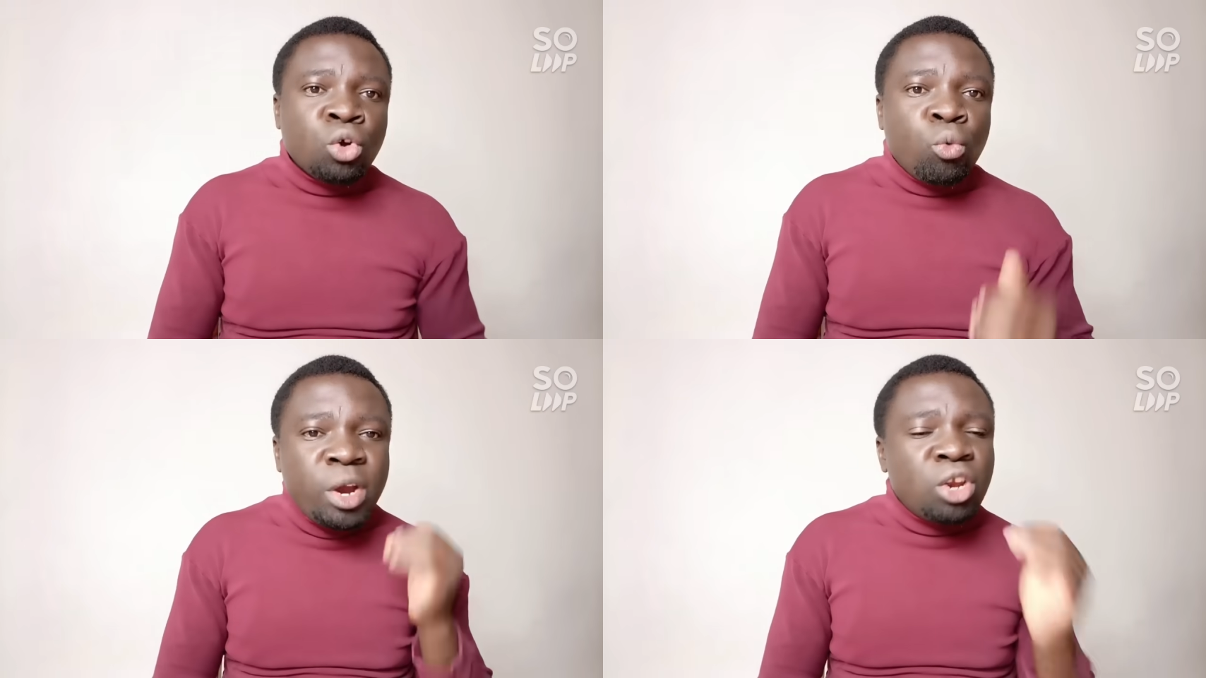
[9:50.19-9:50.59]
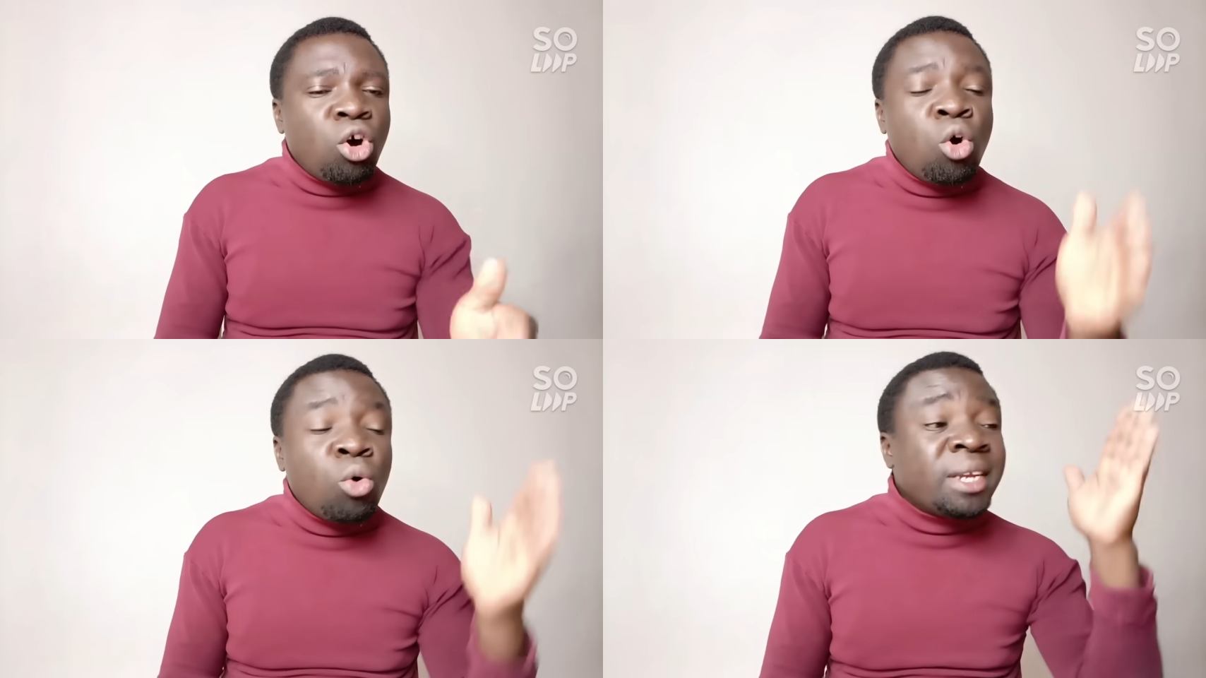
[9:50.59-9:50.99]
We
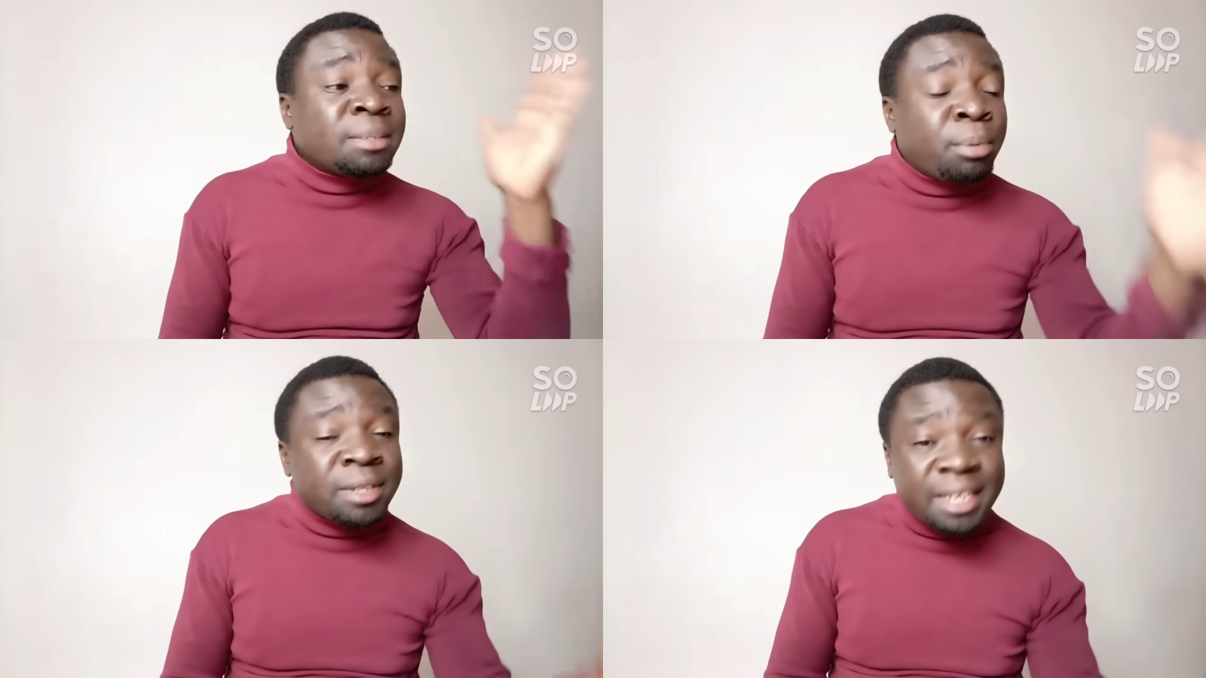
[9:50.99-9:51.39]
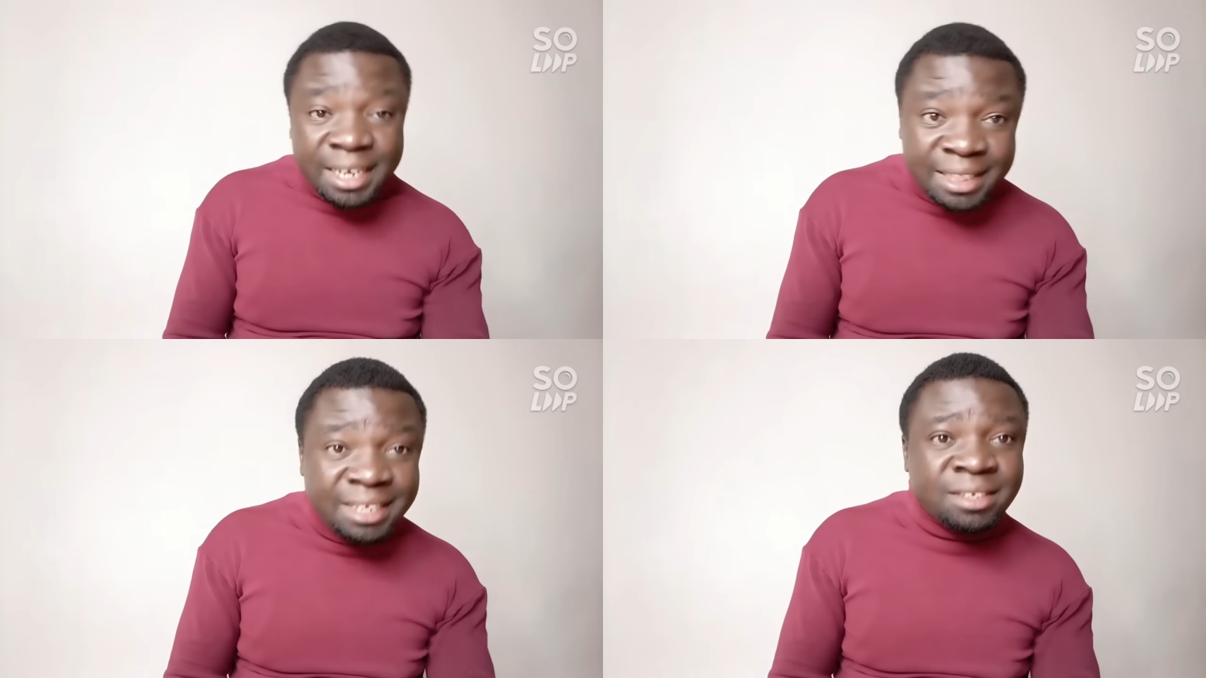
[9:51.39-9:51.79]
know who is
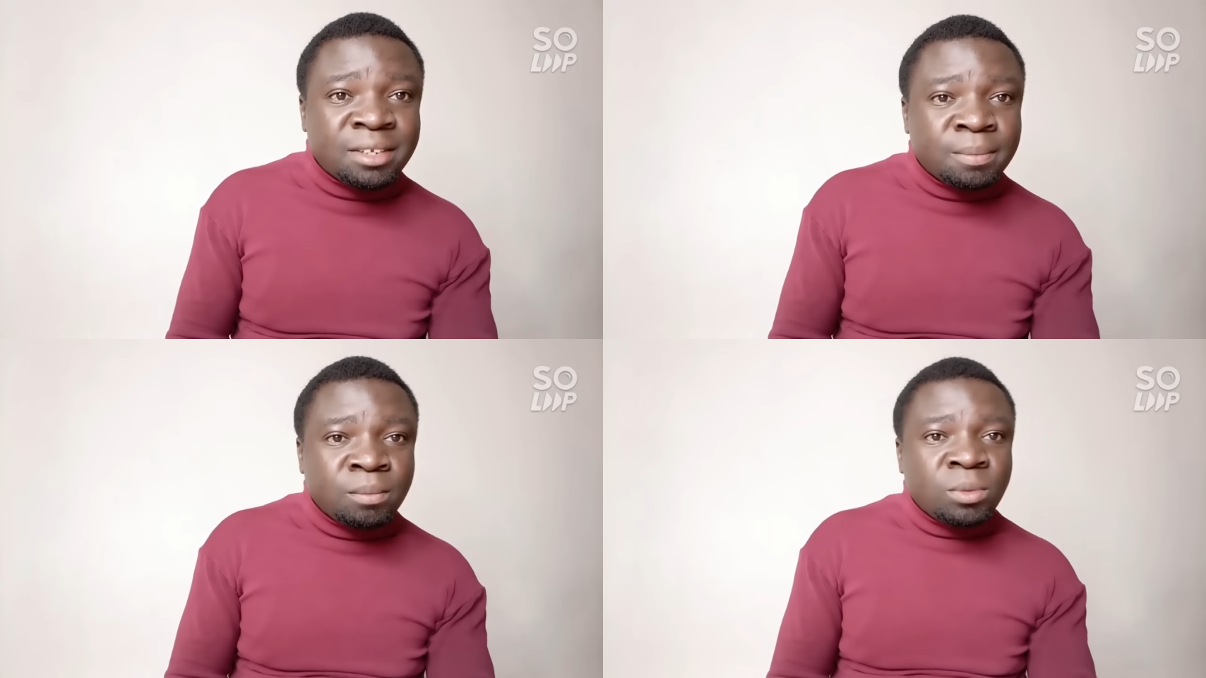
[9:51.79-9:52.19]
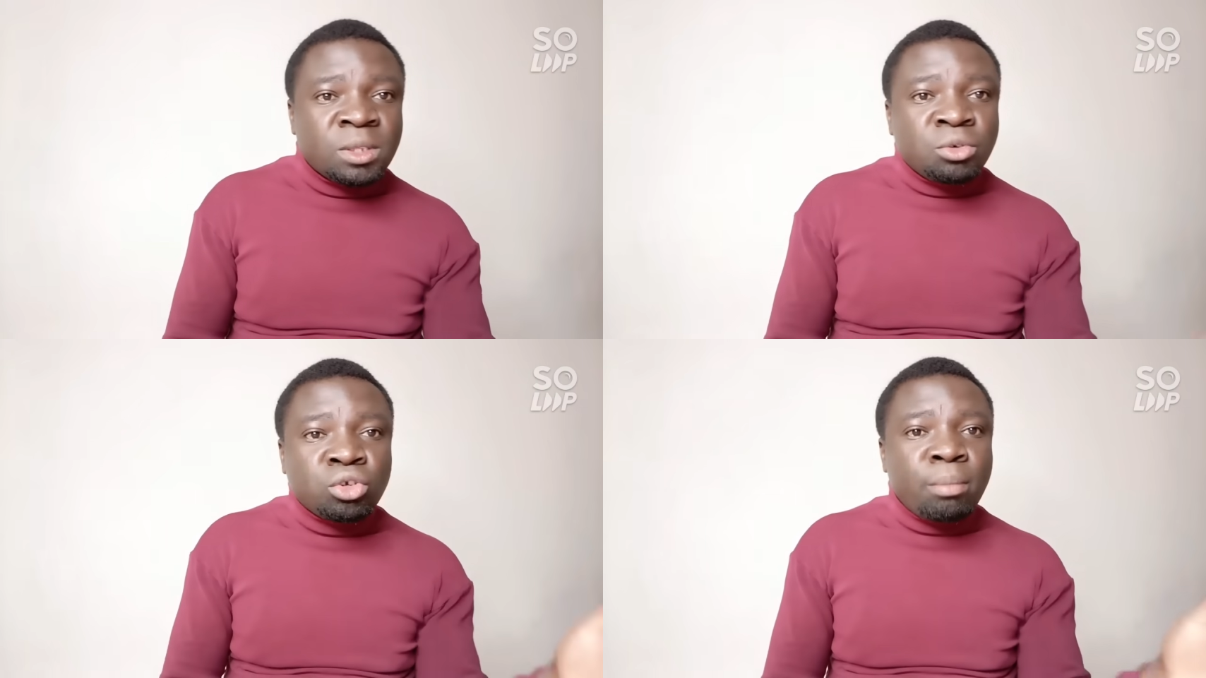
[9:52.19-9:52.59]
sponsoring this.
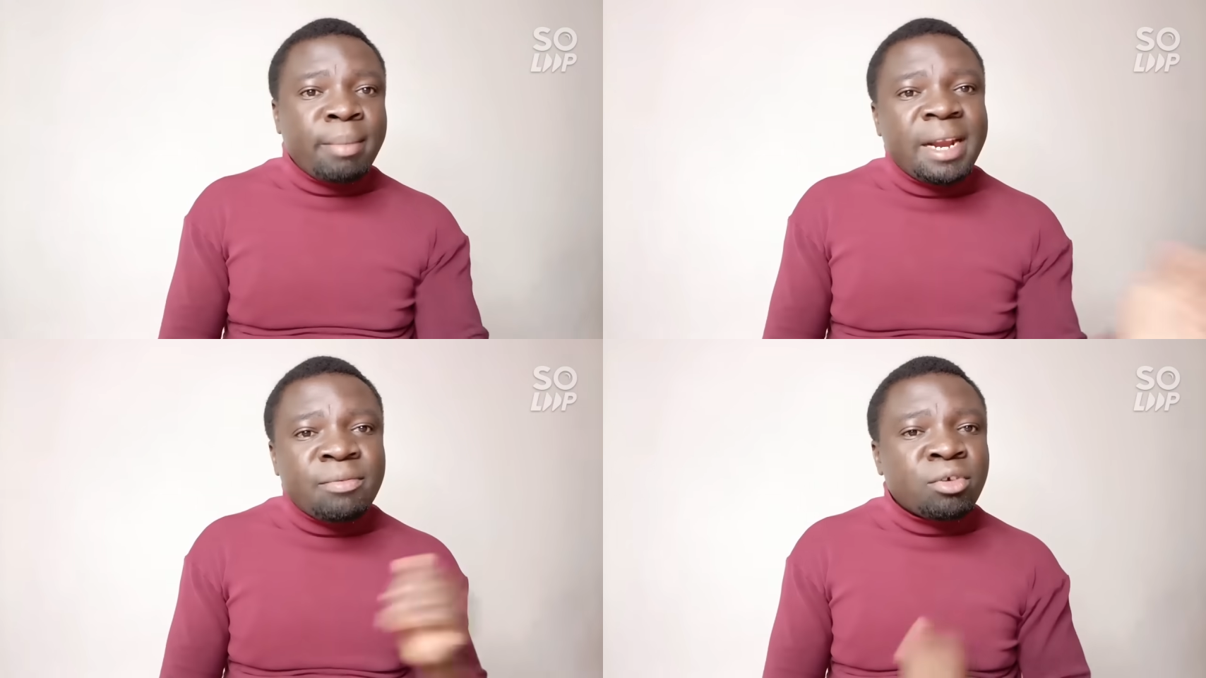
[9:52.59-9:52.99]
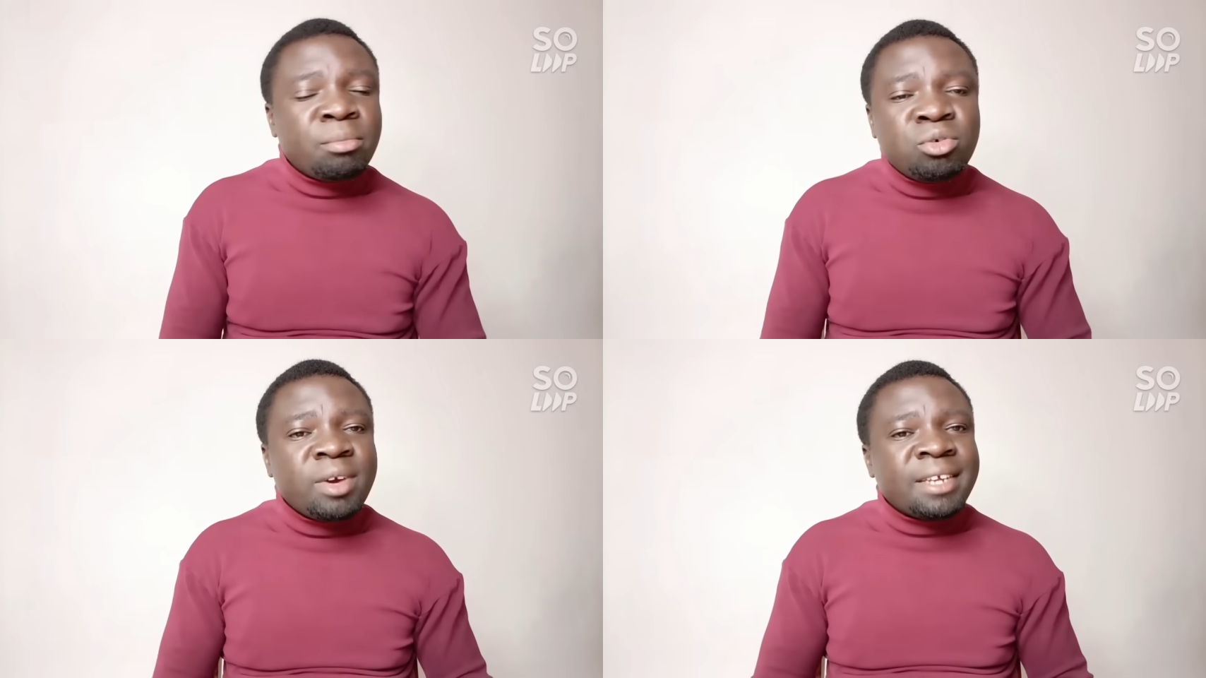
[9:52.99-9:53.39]
So money
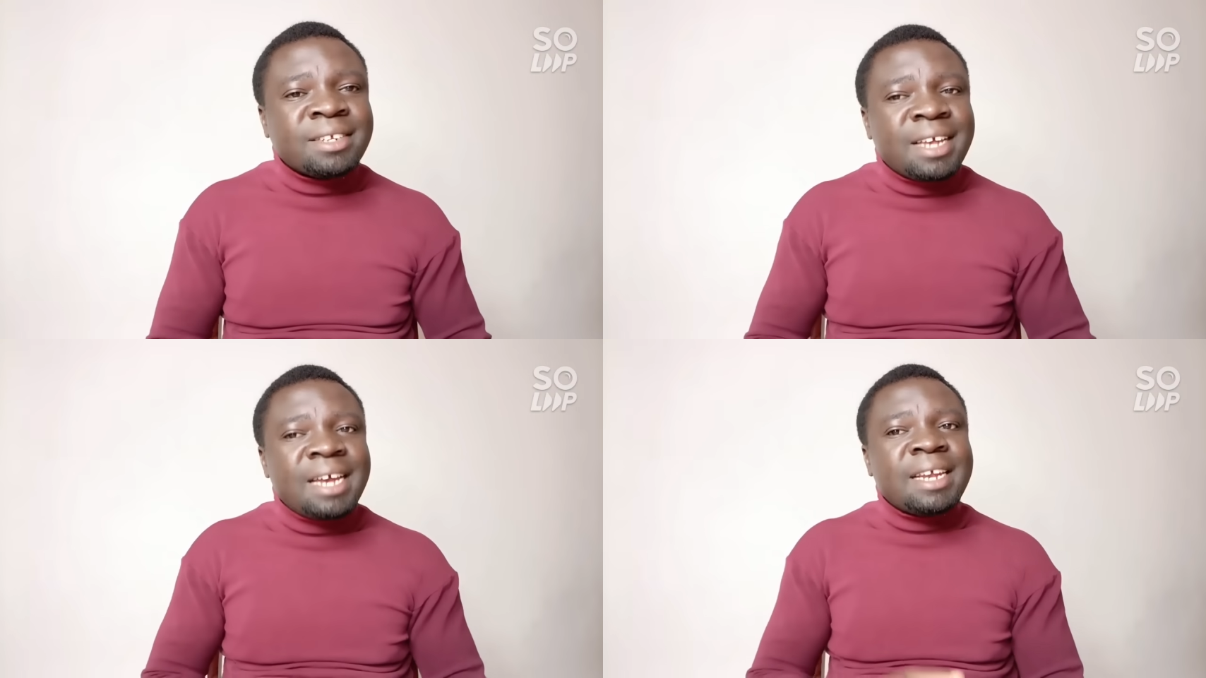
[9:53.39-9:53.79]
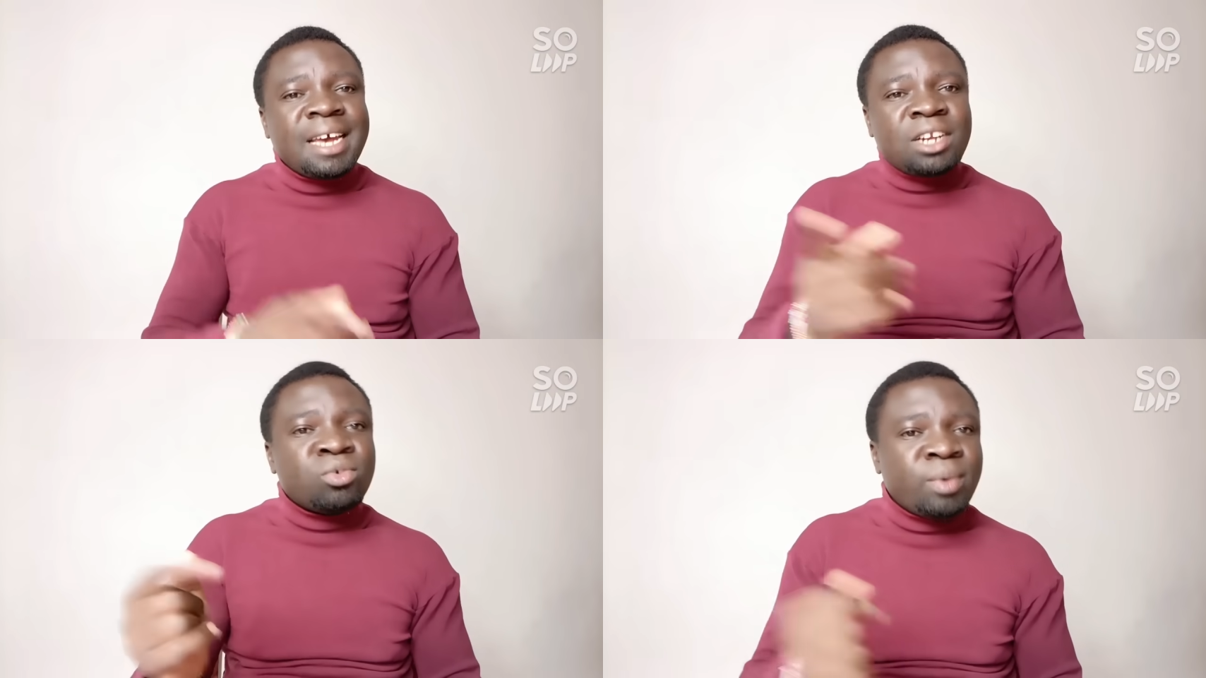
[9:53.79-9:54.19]
from U S and
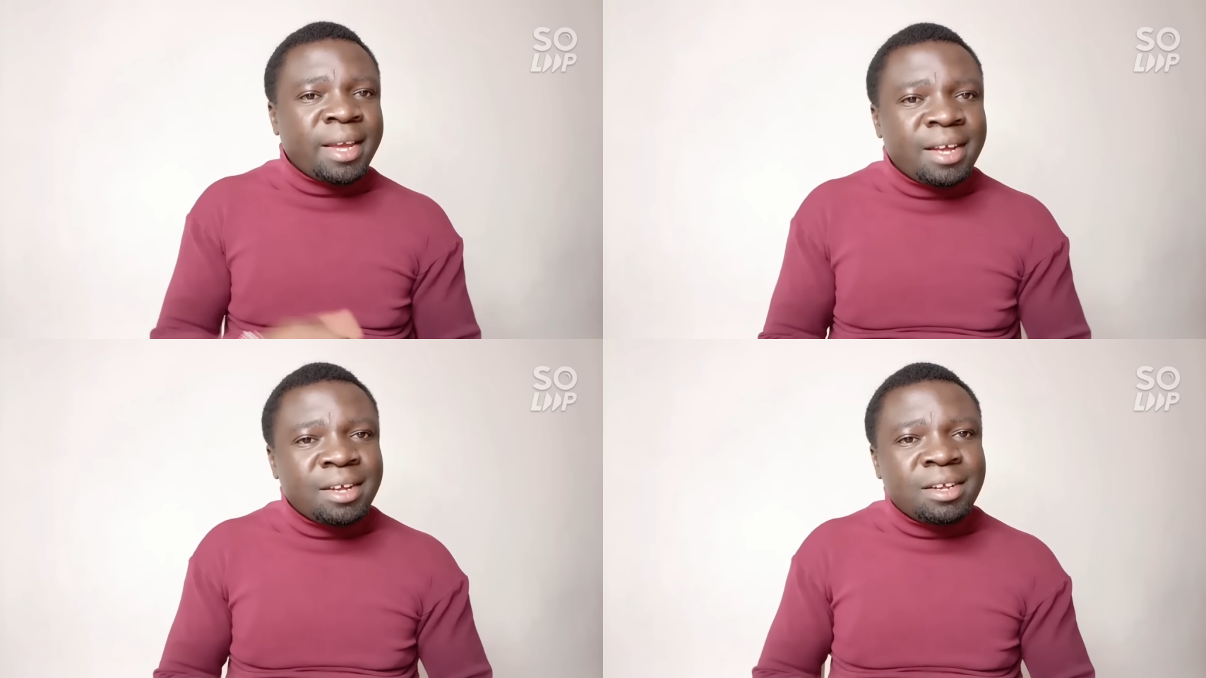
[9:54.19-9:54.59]
elsewhere.